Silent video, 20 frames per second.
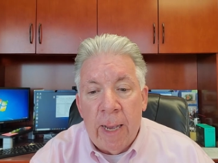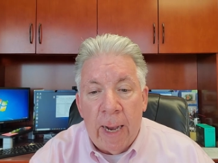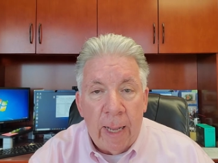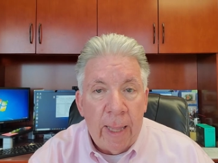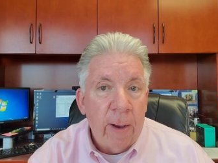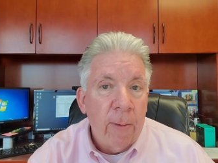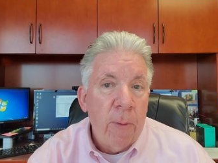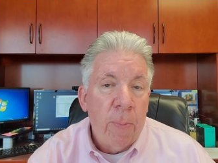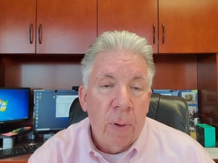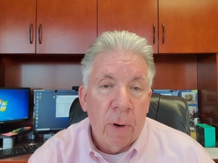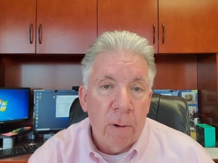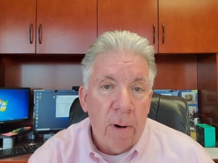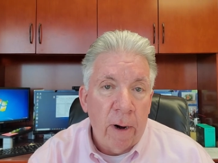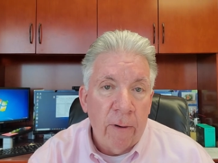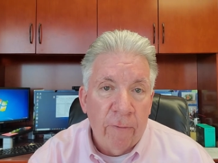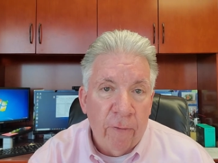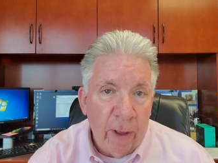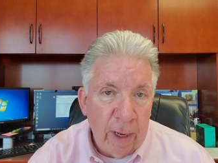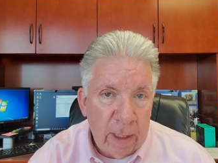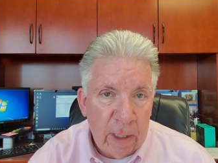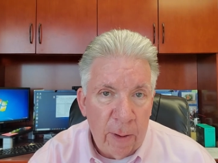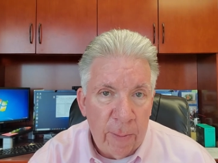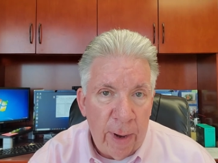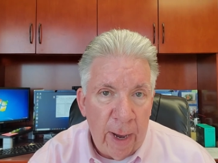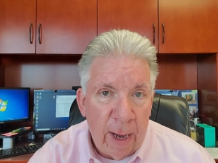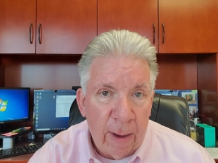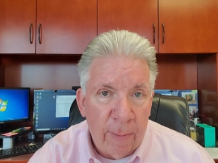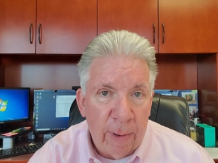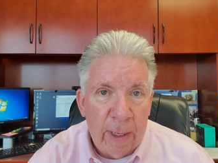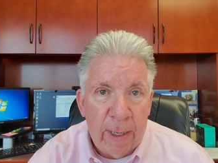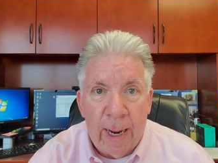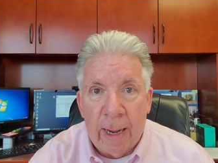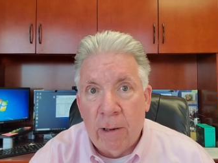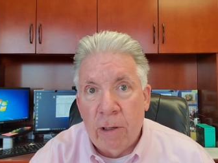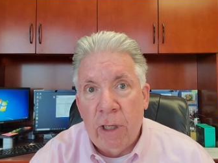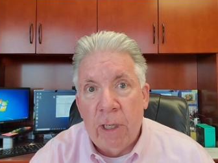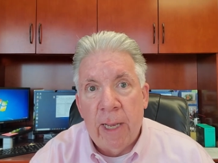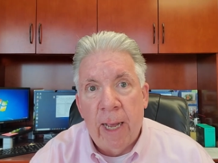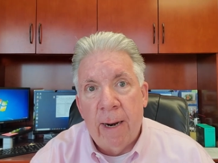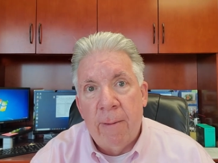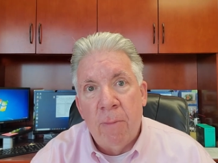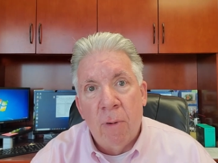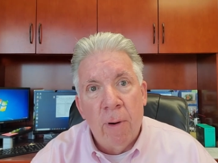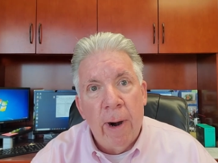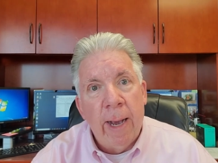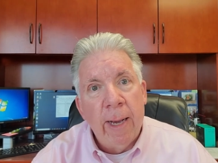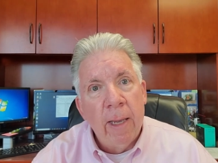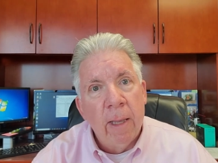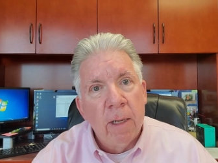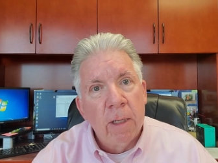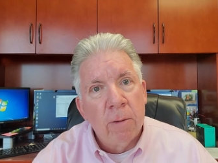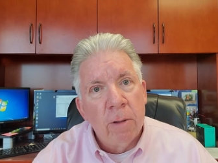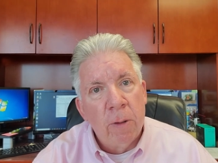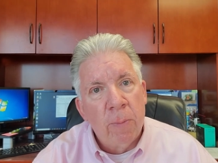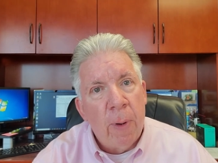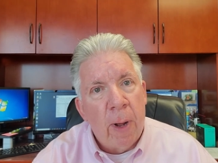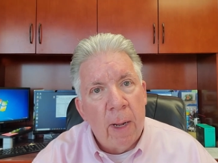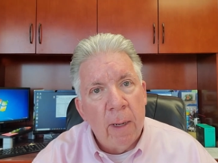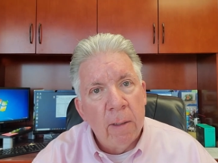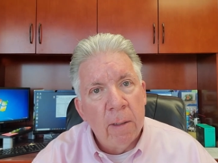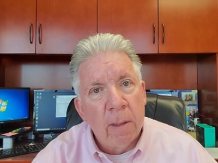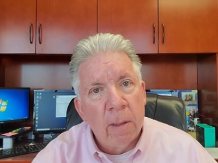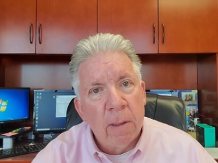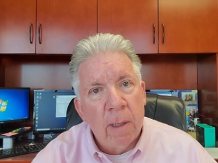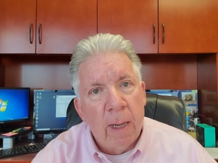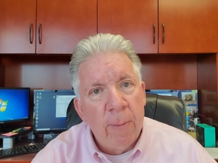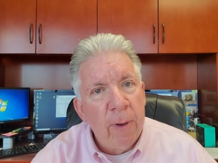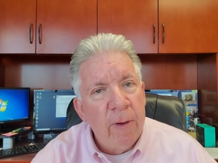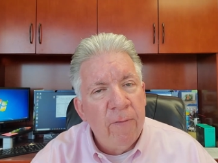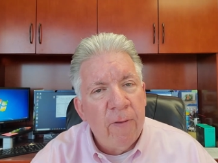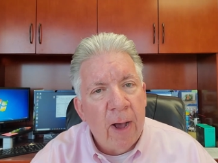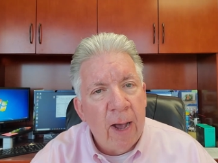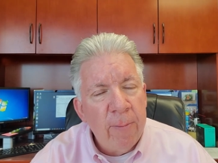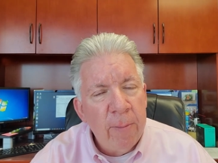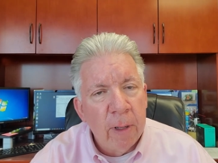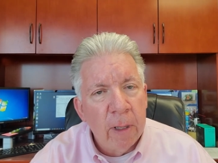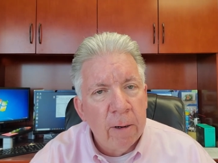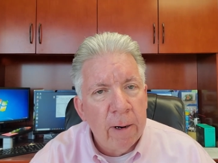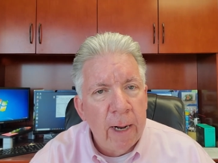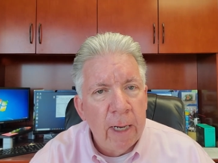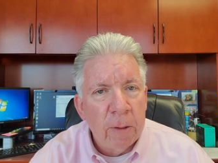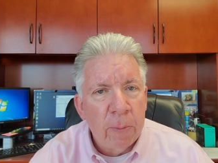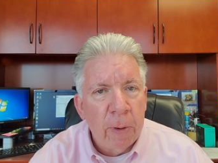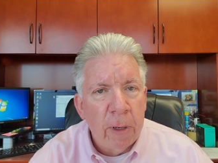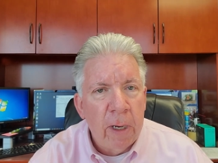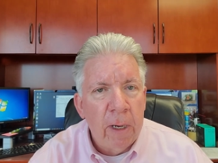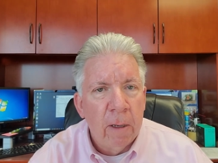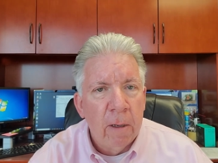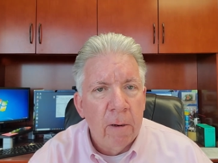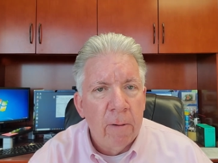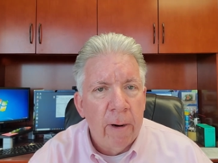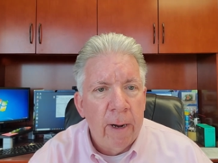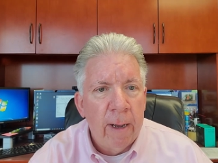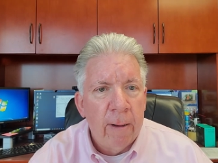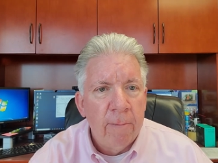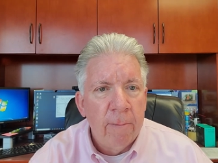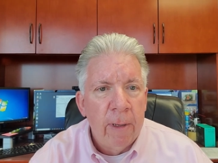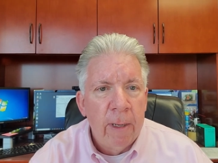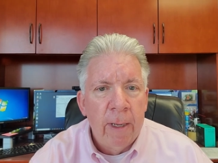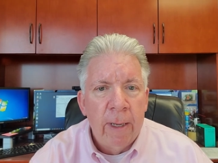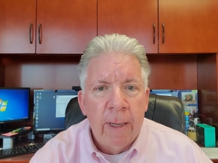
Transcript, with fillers: And then we put her on infliximab, and now she's had a miraculous response. I mean, five milligrams per kilogram